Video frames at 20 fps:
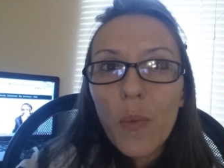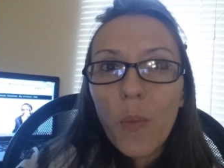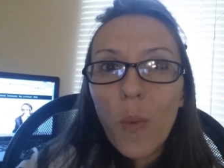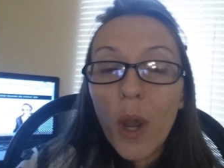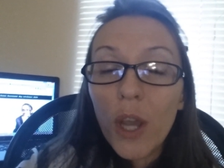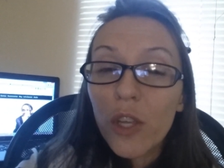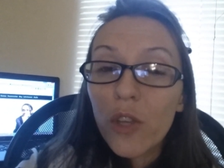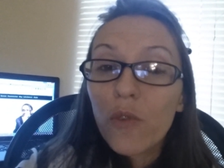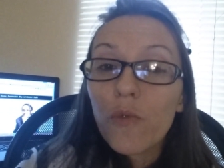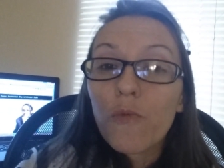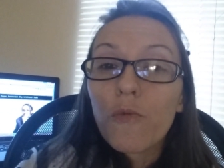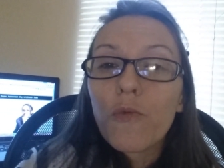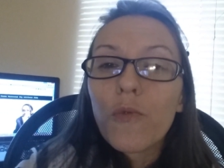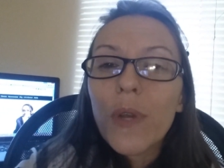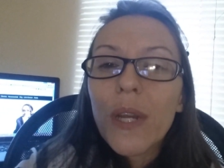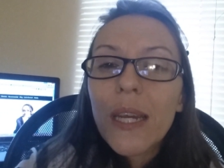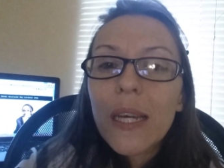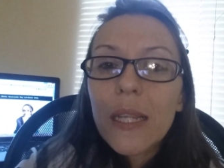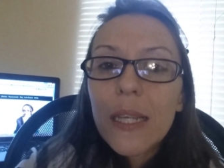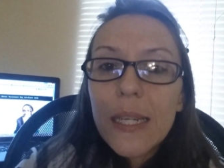what you
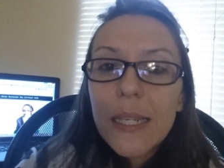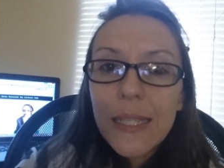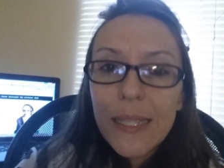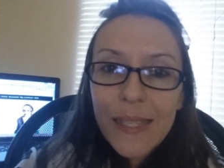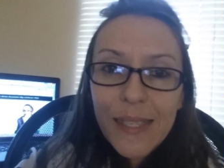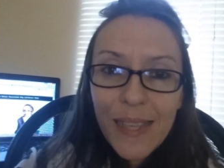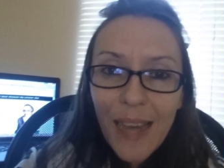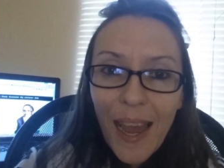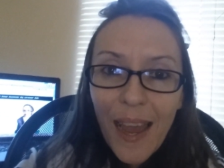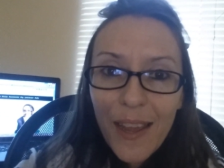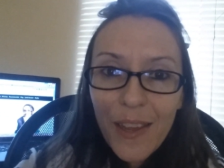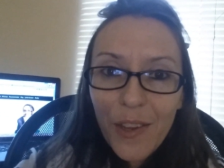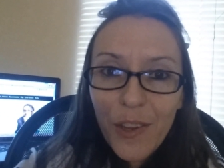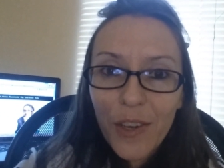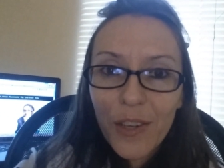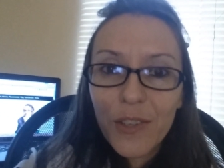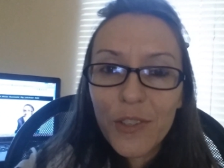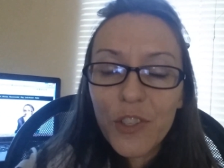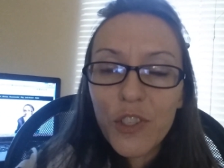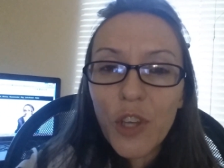really
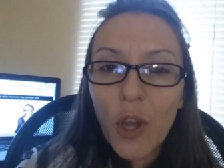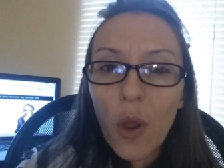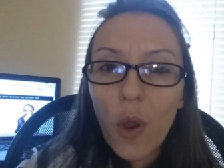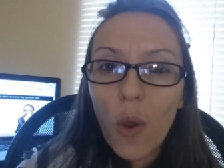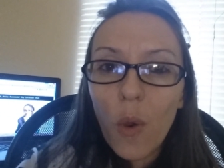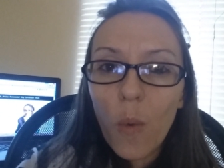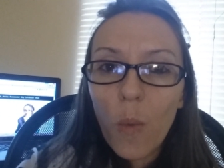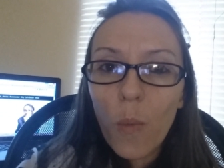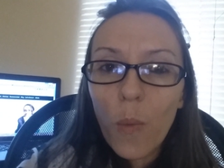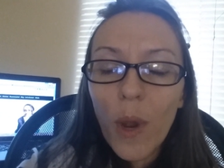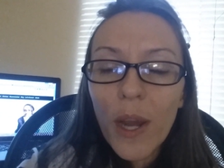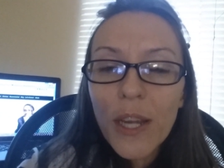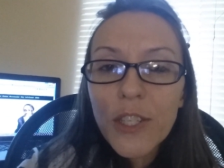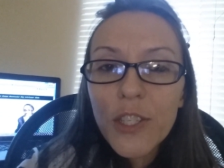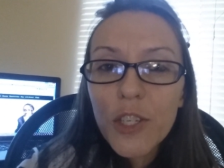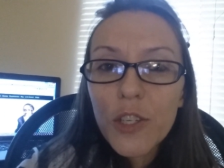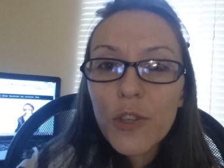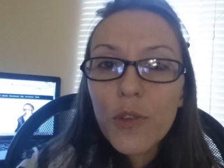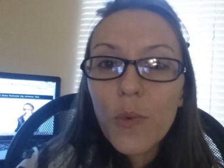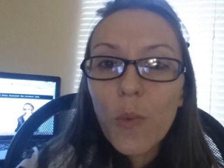desire. So what
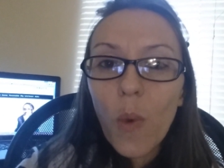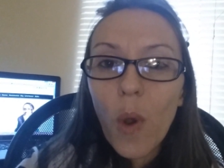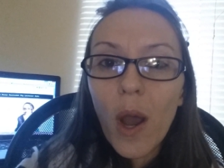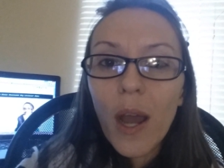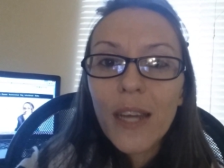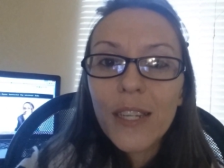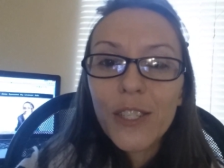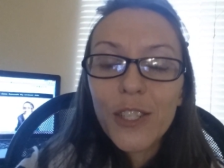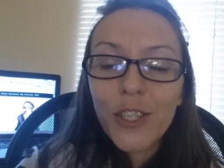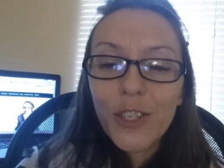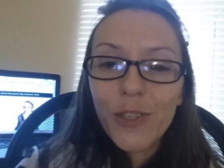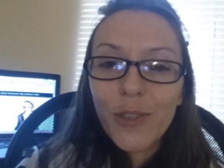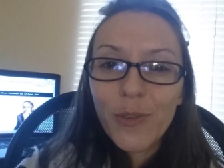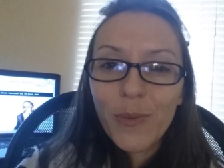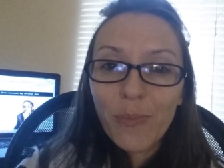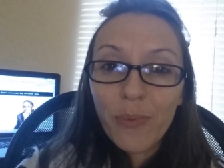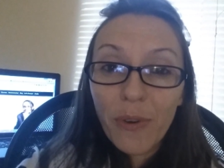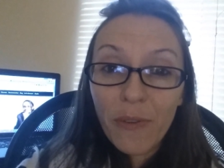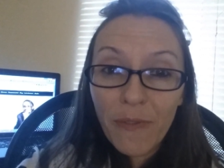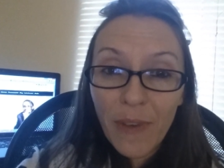do you want
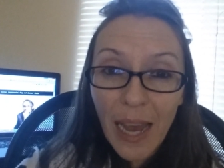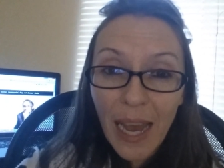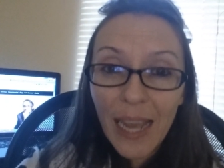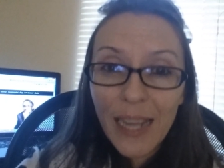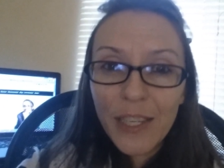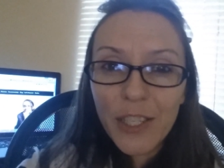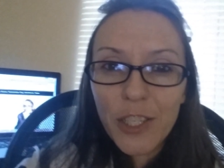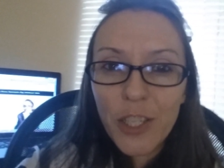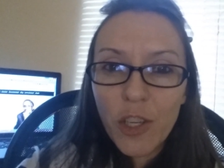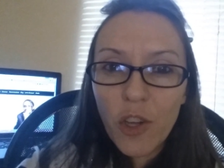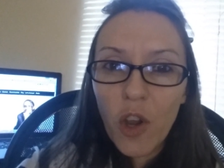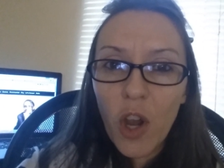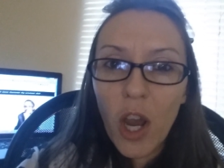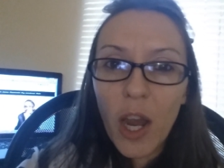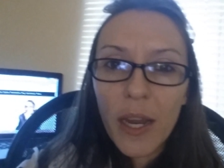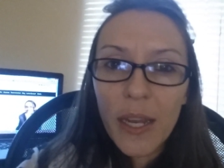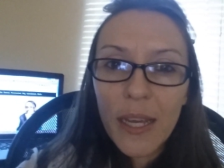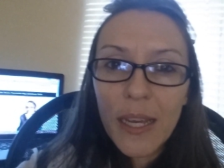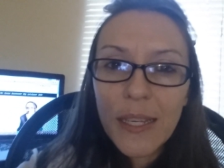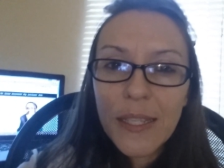to provide to your
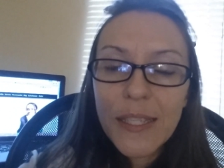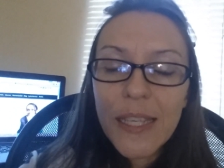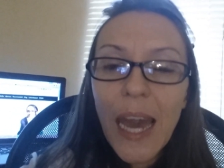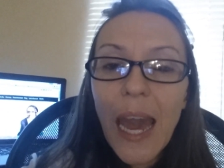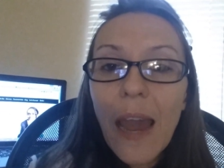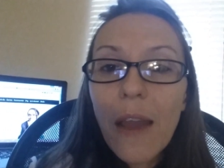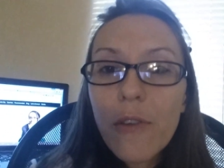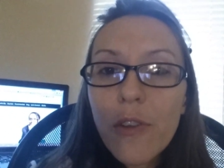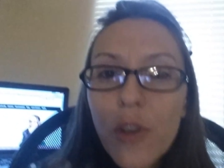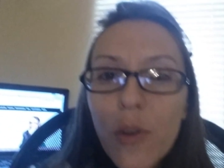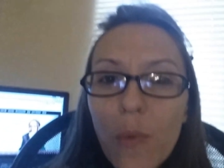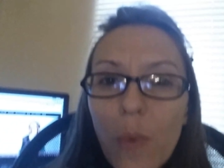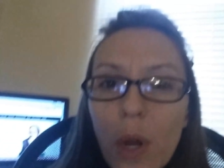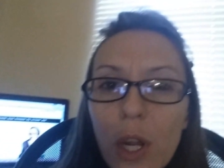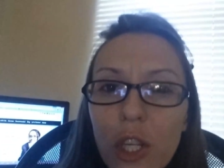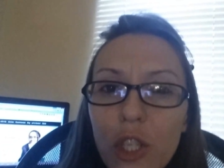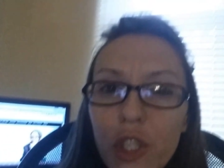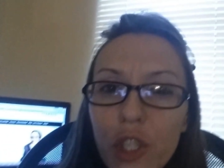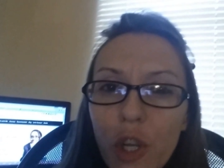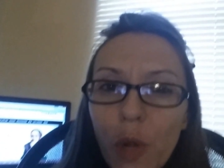audience? How do you
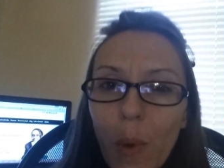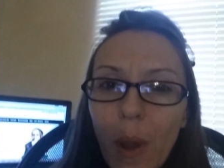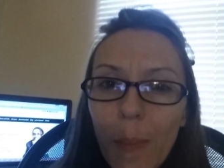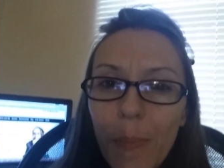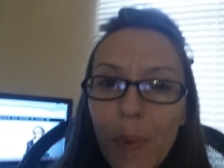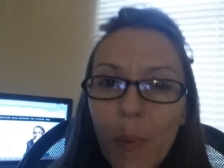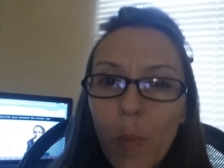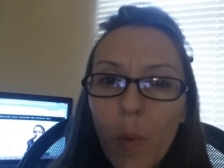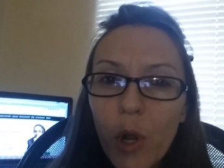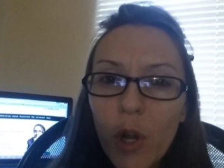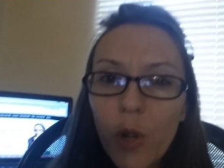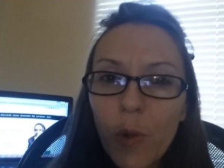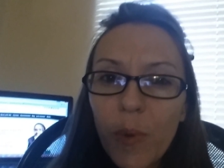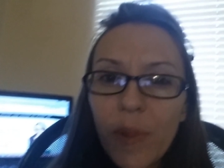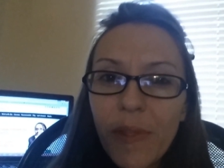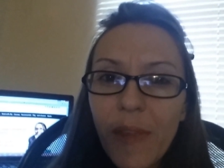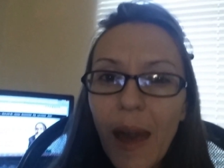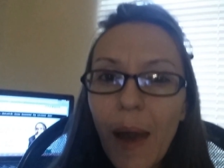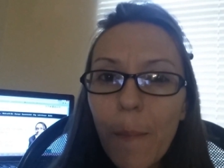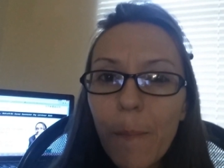want to show up and work
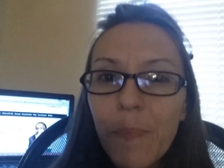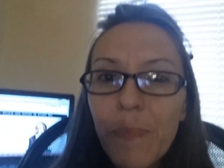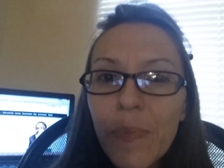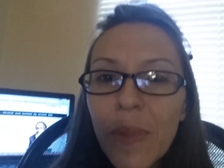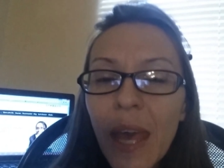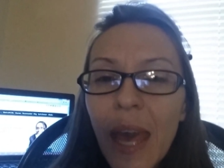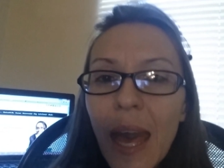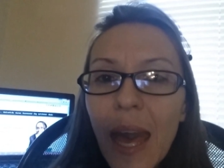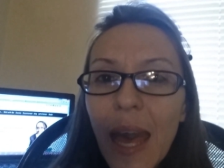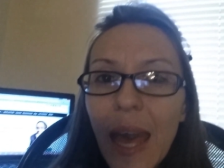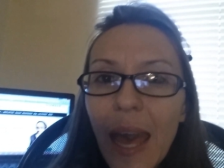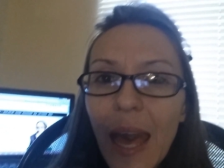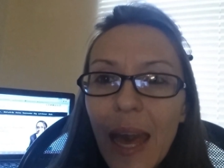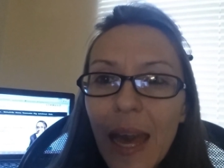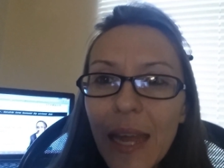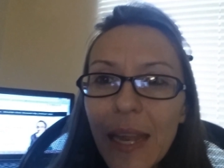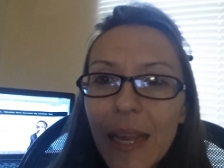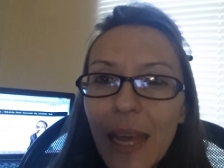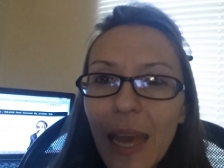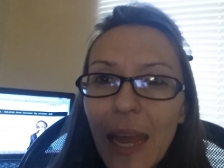with them?
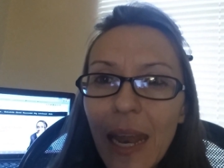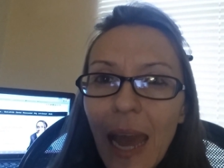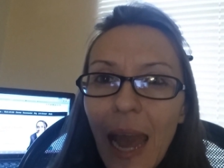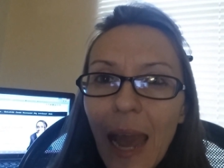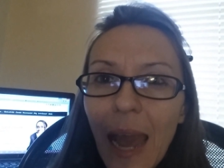And